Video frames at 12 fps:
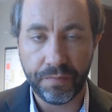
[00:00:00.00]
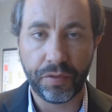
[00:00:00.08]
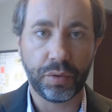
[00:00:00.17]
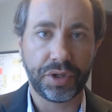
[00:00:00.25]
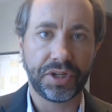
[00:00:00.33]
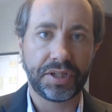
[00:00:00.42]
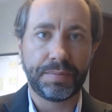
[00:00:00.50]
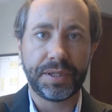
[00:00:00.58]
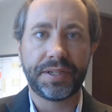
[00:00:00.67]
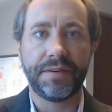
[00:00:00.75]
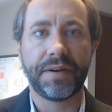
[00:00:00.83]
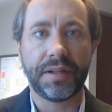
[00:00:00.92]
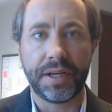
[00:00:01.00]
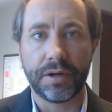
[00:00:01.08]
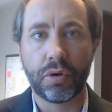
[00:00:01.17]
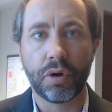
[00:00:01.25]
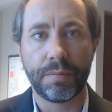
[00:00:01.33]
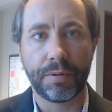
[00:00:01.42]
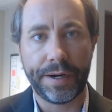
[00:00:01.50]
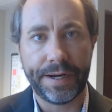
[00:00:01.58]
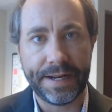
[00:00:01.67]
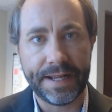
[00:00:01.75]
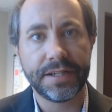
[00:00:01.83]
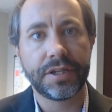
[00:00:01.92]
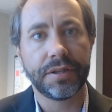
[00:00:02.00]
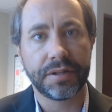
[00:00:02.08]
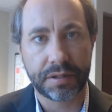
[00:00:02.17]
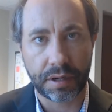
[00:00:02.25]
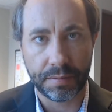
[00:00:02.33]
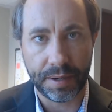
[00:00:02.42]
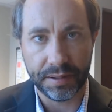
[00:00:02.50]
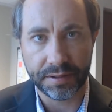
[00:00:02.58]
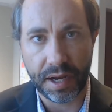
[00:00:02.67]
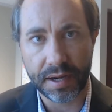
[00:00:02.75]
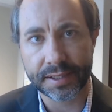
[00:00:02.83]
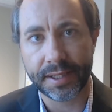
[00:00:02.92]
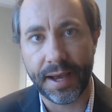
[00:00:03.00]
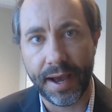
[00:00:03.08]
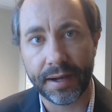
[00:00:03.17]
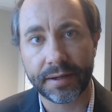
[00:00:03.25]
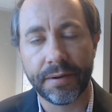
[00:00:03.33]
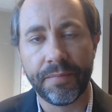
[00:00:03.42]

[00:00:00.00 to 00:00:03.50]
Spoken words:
which is specifically incorporated into the Sarbanes-Oxley Act,